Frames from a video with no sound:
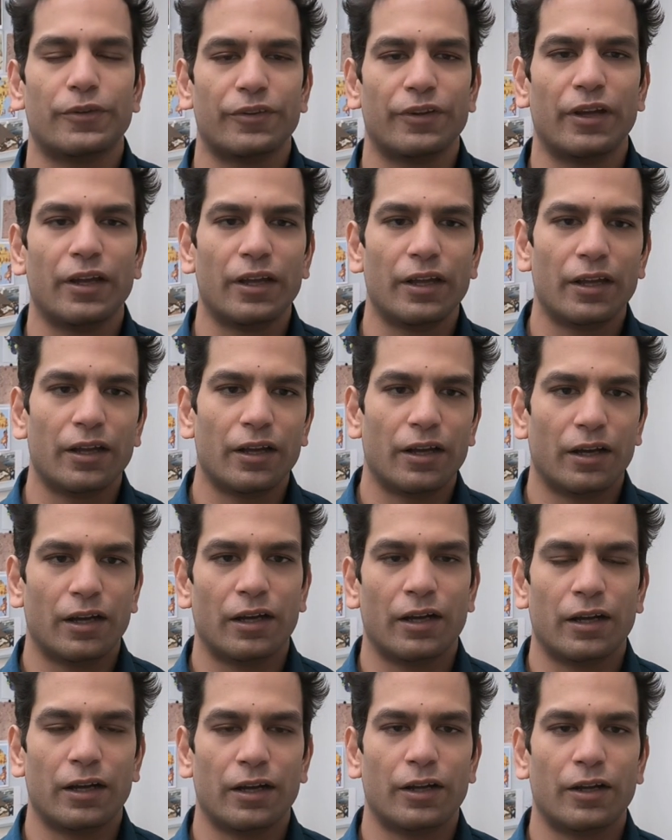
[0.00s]

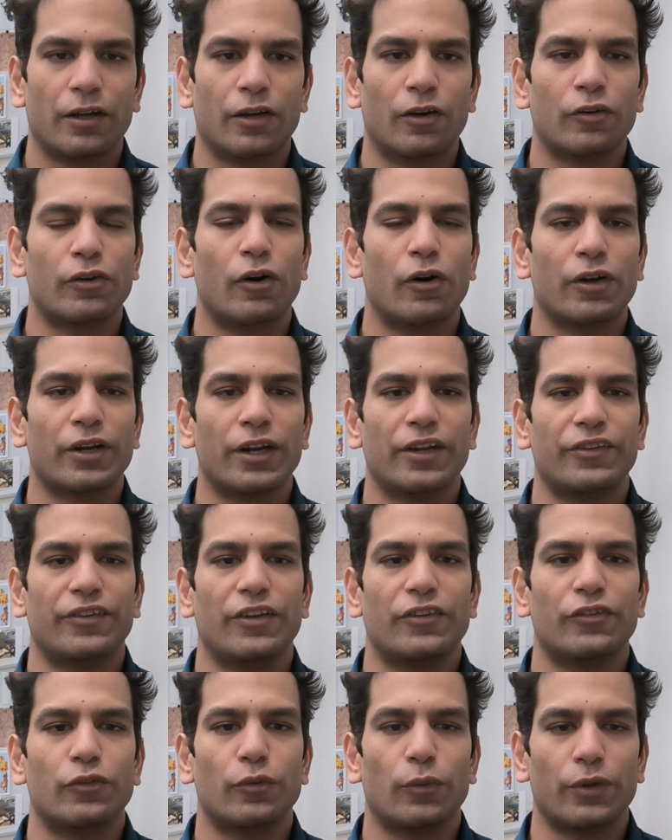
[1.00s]
Organization, was
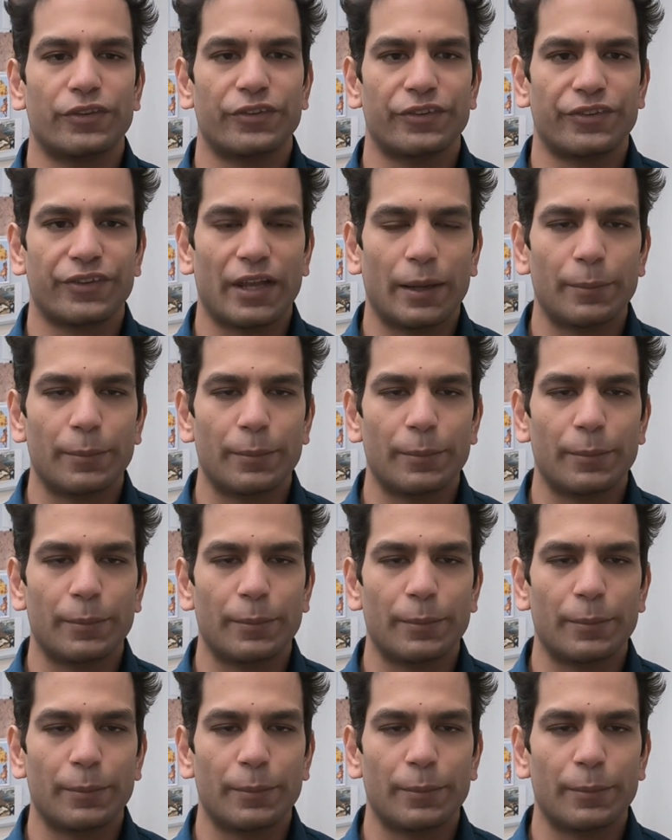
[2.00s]
established,